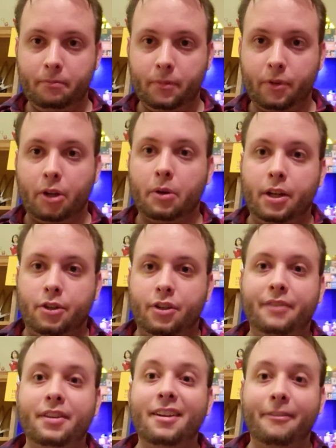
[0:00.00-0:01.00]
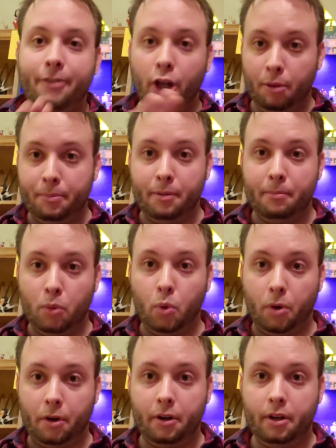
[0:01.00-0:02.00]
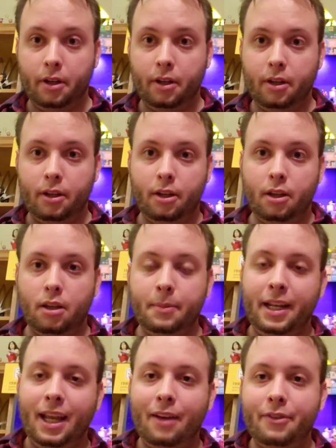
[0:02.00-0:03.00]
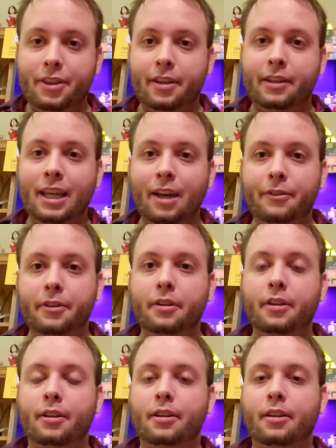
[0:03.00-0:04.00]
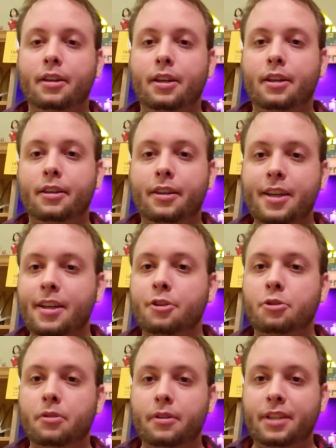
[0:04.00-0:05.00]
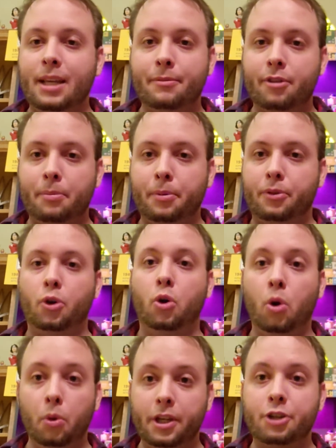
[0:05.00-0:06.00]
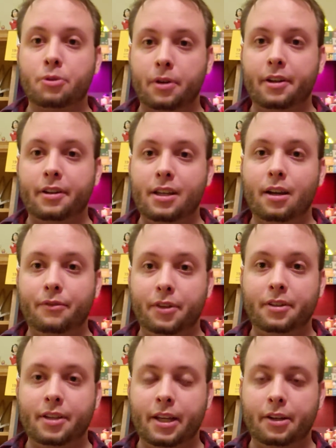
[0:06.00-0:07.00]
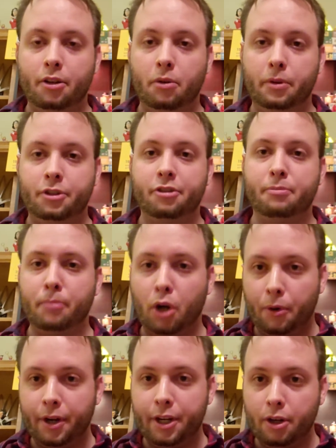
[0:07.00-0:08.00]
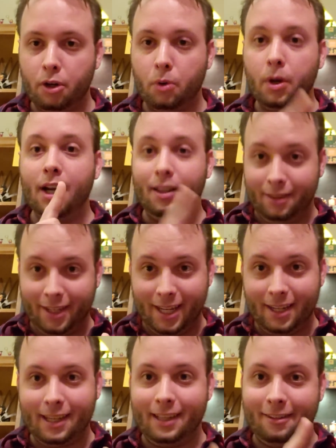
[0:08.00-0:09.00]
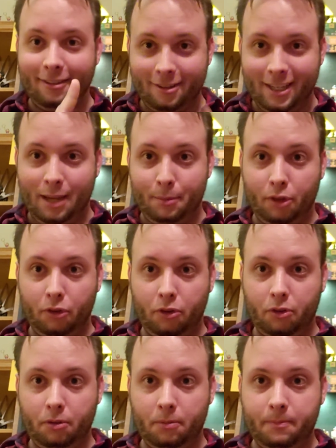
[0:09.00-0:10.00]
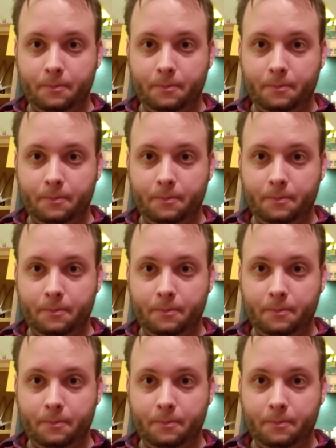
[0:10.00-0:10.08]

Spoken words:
It's like, okay, you just have to develop them more. I mean, have it that Kevin Keene teams up with the holy trinity of Nintendo, which is Mario, Link, and Samus.